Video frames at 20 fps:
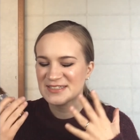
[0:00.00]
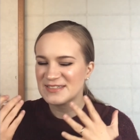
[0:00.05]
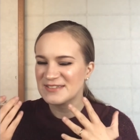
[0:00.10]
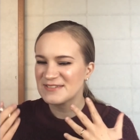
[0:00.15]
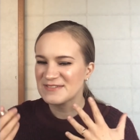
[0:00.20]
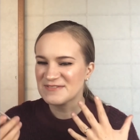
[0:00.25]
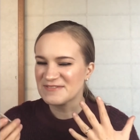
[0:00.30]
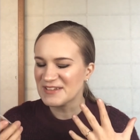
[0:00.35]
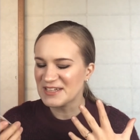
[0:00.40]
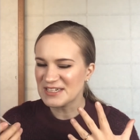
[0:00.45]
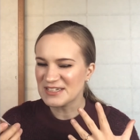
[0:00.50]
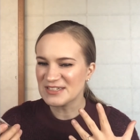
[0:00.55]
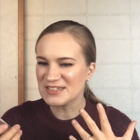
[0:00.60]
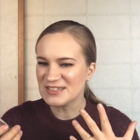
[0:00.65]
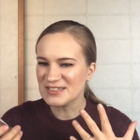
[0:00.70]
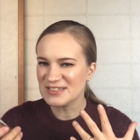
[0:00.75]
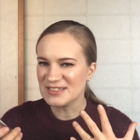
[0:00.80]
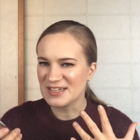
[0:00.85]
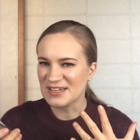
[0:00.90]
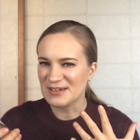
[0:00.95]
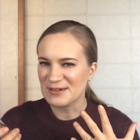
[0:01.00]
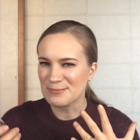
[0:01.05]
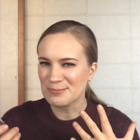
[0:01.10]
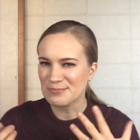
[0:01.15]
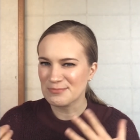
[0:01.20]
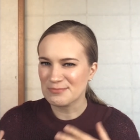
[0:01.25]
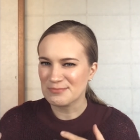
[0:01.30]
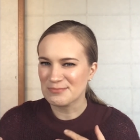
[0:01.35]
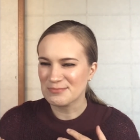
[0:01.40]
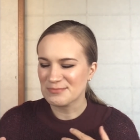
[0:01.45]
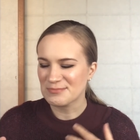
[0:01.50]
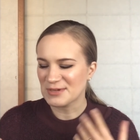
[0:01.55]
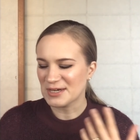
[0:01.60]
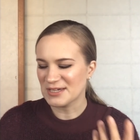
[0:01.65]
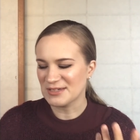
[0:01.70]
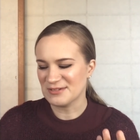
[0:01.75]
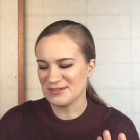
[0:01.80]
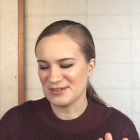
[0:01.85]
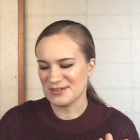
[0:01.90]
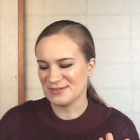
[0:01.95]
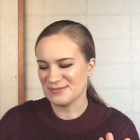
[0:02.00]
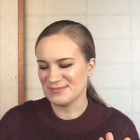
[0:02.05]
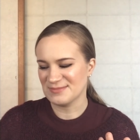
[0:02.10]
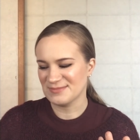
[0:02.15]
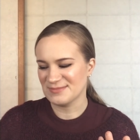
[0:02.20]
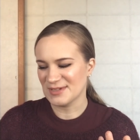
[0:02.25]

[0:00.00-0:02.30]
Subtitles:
feel, like, I don't know.